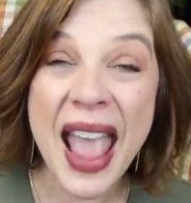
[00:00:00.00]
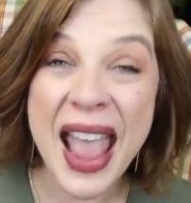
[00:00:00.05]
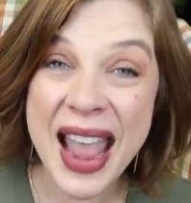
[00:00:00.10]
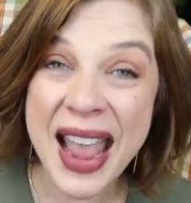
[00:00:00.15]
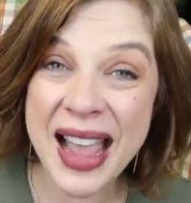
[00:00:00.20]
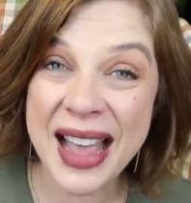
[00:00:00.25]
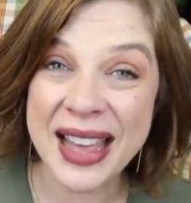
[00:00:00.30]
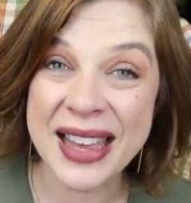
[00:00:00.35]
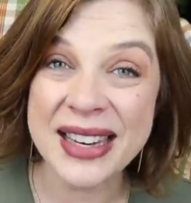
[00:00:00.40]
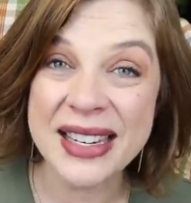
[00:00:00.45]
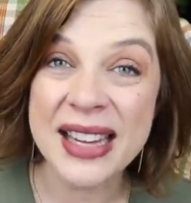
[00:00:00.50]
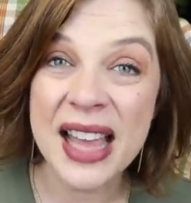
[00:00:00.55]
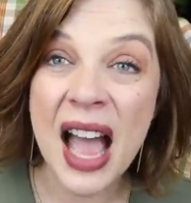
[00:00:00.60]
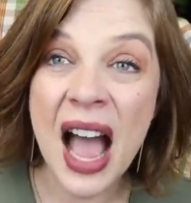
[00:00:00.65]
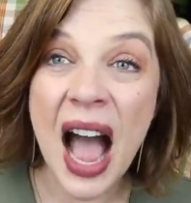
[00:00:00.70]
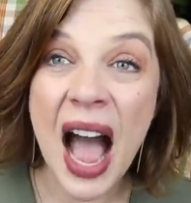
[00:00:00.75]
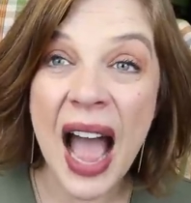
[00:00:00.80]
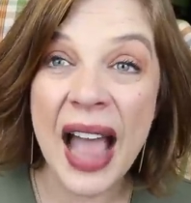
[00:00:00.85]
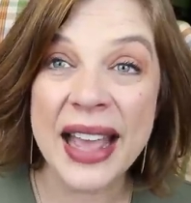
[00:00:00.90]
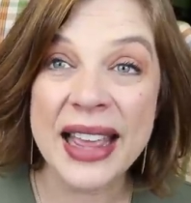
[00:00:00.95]
And
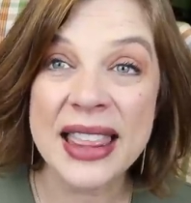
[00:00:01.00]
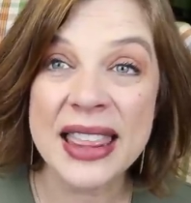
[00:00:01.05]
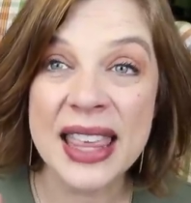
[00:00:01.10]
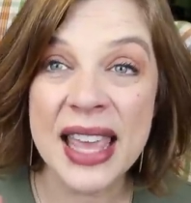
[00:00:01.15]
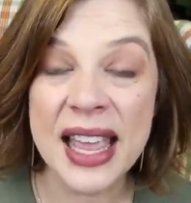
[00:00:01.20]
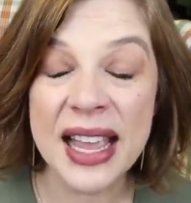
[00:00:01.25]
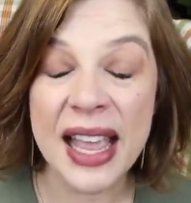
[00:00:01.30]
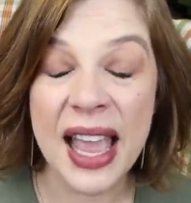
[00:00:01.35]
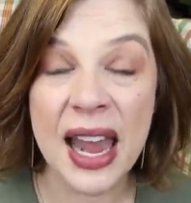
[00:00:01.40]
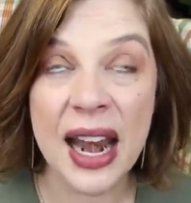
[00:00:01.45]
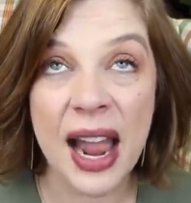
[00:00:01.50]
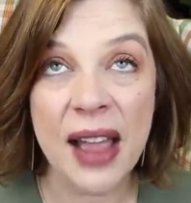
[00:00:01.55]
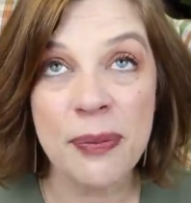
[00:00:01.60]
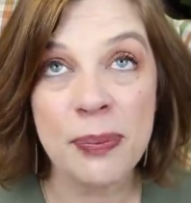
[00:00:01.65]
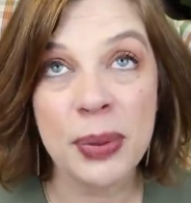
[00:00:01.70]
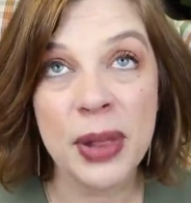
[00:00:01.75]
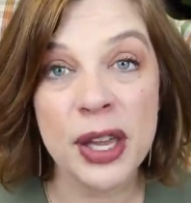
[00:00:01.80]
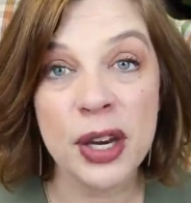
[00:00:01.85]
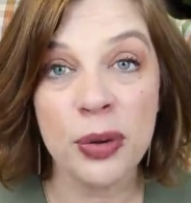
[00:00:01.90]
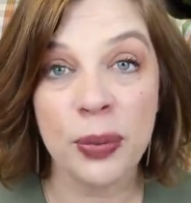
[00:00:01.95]
I think, and
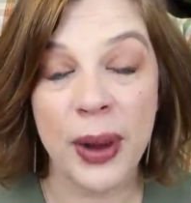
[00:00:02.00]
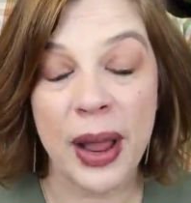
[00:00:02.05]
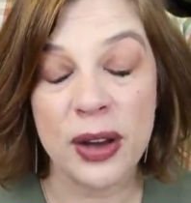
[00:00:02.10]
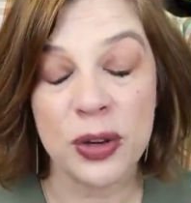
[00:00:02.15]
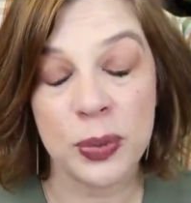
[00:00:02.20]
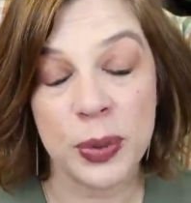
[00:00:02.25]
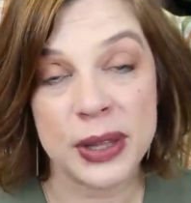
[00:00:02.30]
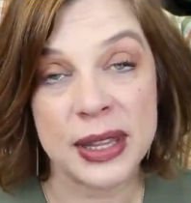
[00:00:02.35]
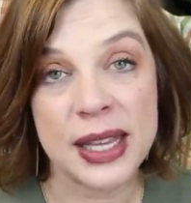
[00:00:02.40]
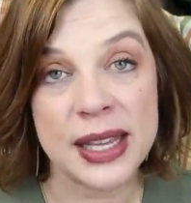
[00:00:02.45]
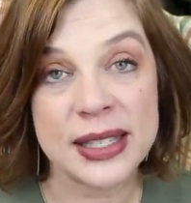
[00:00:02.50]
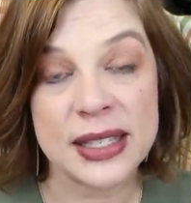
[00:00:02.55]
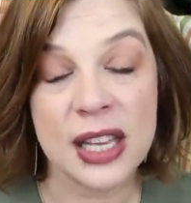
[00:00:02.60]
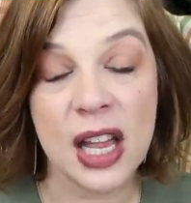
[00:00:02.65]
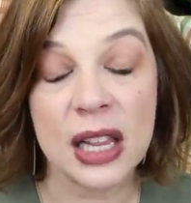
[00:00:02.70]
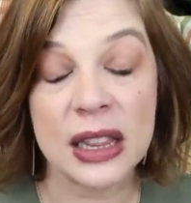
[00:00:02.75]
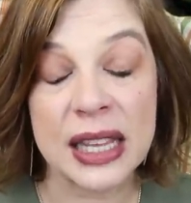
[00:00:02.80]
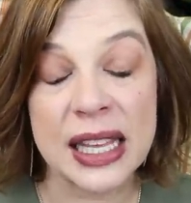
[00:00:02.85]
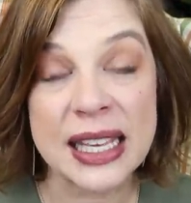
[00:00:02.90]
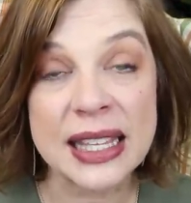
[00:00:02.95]
I played around with
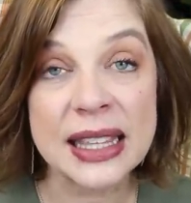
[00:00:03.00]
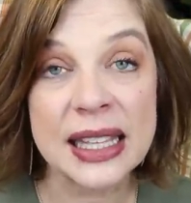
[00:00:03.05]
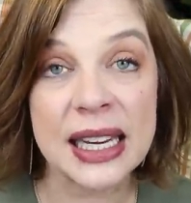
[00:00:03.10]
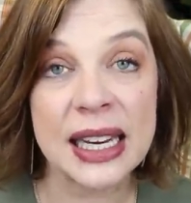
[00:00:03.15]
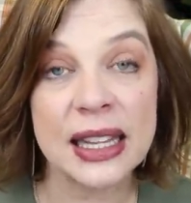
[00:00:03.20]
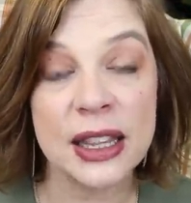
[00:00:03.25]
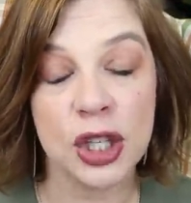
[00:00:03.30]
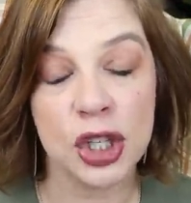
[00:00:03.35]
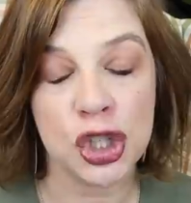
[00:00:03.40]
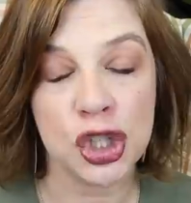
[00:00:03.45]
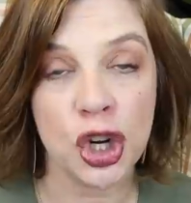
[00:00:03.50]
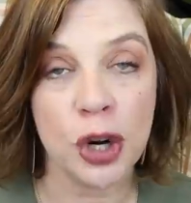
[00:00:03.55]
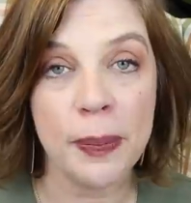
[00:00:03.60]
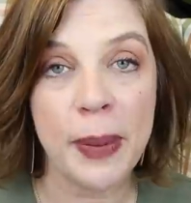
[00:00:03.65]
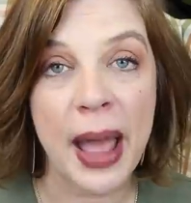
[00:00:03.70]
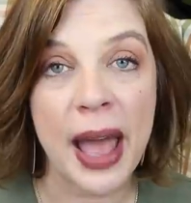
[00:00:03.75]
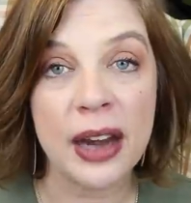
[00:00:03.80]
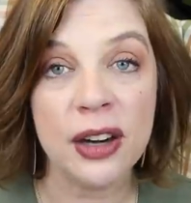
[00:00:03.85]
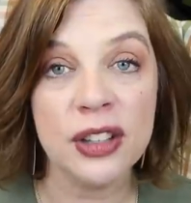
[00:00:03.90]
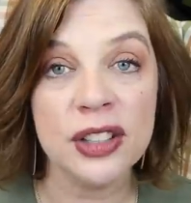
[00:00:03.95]
this, lengthening the
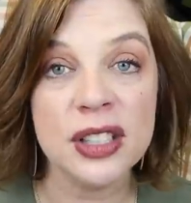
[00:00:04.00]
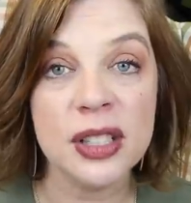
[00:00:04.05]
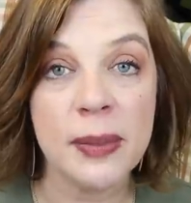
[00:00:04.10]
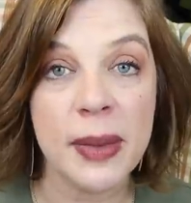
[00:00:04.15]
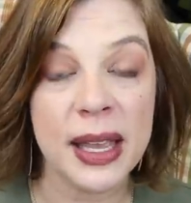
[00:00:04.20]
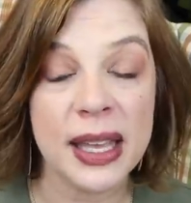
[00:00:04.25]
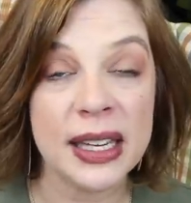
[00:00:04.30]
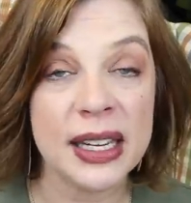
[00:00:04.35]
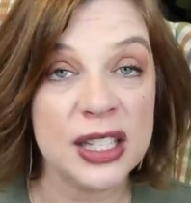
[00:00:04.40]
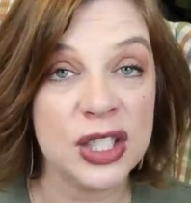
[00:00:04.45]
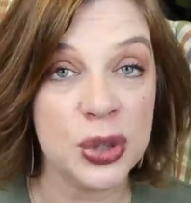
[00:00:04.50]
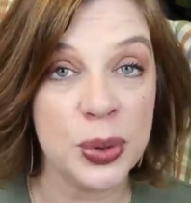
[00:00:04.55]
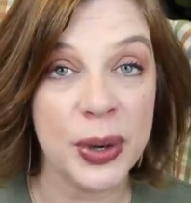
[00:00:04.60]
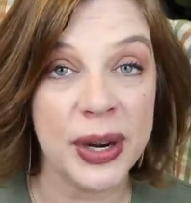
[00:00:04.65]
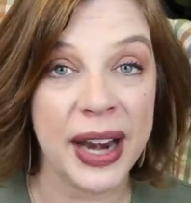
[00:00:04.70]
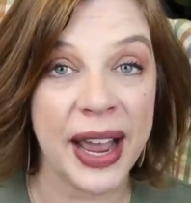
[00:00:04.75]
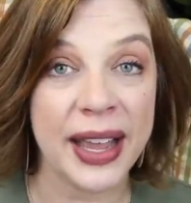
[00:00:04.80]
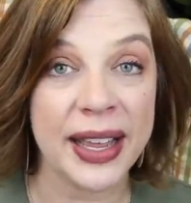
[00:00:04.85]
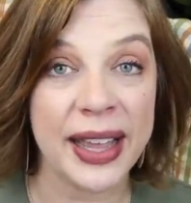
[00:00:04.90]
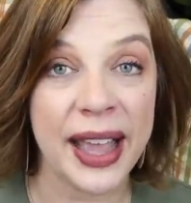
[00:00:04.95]
shirt pattern to make it
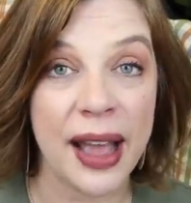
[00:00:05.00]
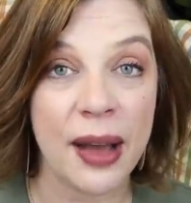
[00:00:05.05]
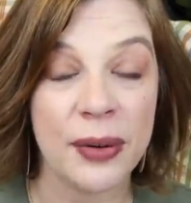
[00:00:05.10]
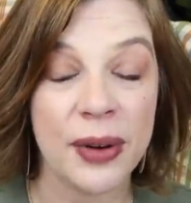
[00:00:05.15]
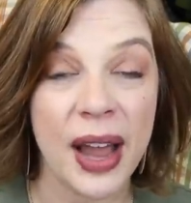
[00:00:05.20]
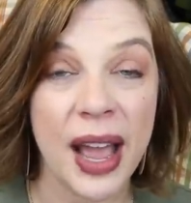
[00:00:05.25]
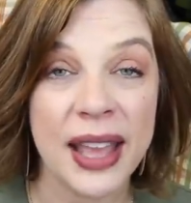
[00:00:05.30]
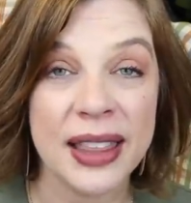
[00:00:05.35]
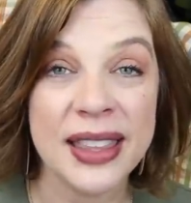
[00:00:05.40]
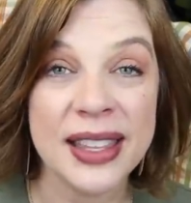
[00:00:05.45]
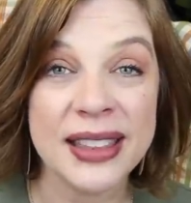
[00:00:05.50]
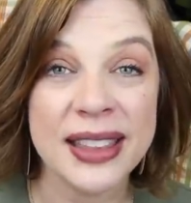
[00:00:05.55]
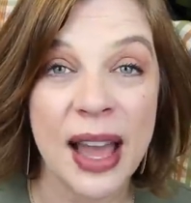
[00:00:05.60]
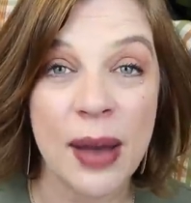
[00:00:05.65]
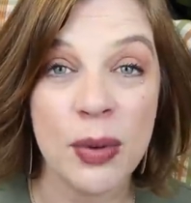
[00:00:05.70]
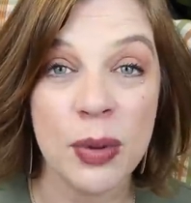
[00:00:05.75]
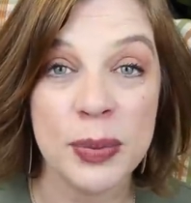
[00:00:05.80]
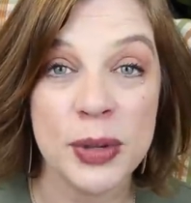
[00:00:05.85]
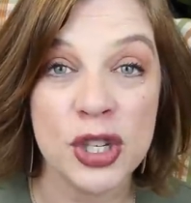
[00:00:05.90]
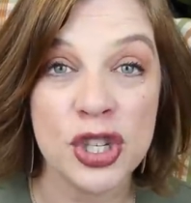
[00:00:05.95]
into a nightgown. I think
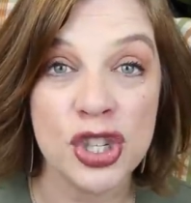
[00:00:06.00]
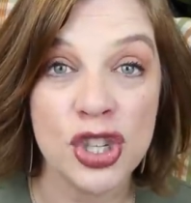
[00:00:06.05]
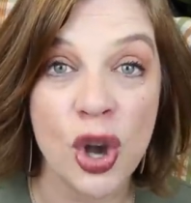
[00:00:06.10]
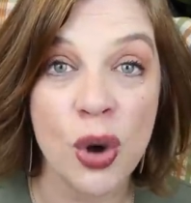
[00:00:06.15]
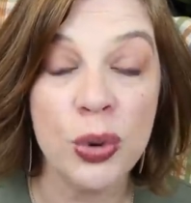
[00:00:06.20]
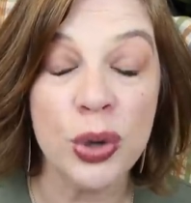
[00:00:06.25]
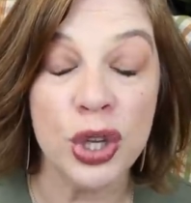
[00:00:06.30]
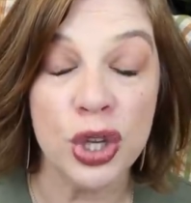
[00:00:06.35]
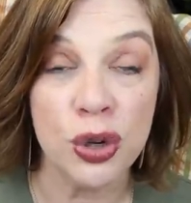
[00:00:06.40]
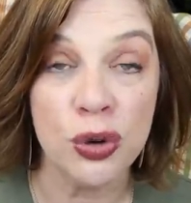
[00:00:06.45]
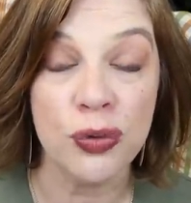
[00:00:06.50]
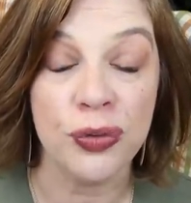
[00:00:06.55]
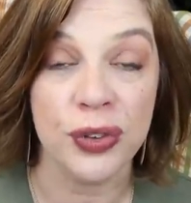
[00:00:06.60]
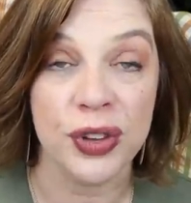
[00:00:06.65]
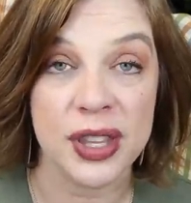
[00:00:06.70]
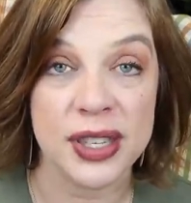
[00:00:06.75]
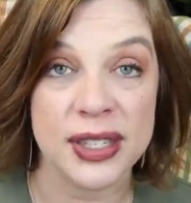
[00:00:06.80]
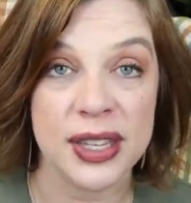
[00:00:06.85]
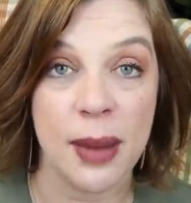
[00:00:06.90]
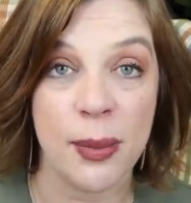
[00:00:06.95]
that would be so cute
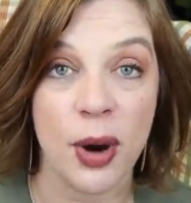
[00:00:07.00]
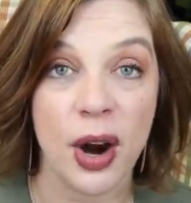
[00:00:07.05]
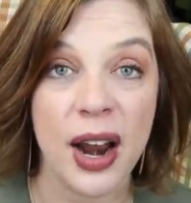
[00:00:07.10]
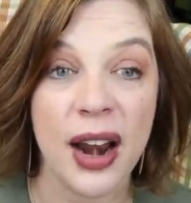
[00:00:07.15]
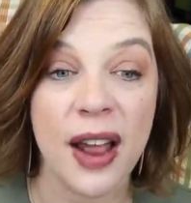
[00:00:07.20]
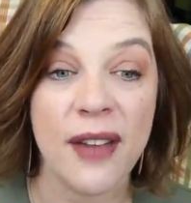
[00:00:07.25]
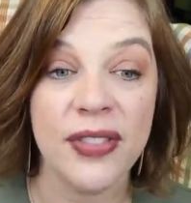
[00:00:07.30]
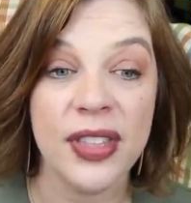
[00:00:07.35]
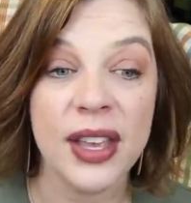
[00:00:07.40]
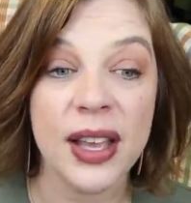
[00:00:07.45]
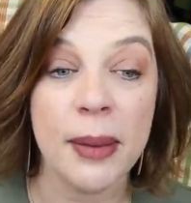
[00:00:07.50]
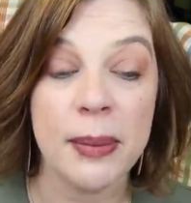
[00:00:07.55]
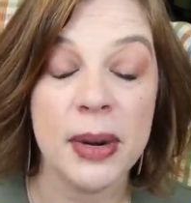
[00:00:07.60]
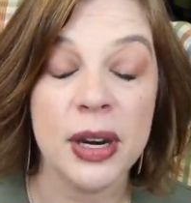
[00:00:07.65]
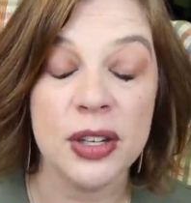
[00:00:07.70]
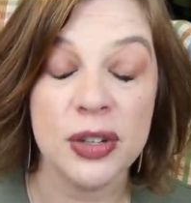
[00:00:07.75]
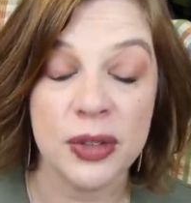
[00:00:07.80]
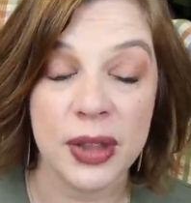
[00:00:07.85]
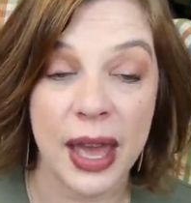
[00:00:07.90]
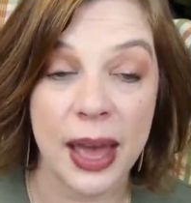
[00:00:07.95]
for the summer, and I think I'm
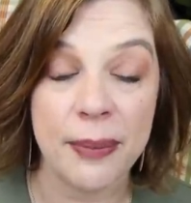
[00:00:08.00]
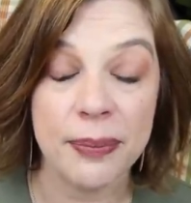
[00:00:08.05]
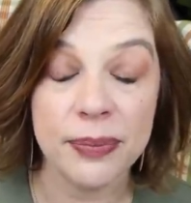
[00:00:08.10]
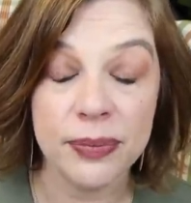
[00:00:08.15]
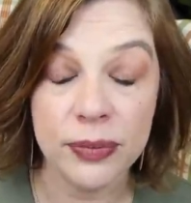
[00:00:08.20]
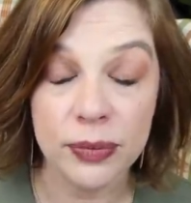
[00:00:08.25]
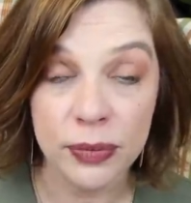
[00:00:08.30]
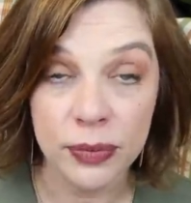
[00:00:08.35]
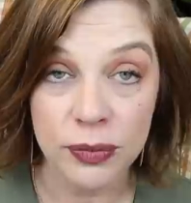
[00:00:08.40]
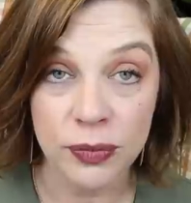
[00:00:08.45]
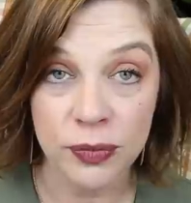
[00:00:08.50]
gonna do that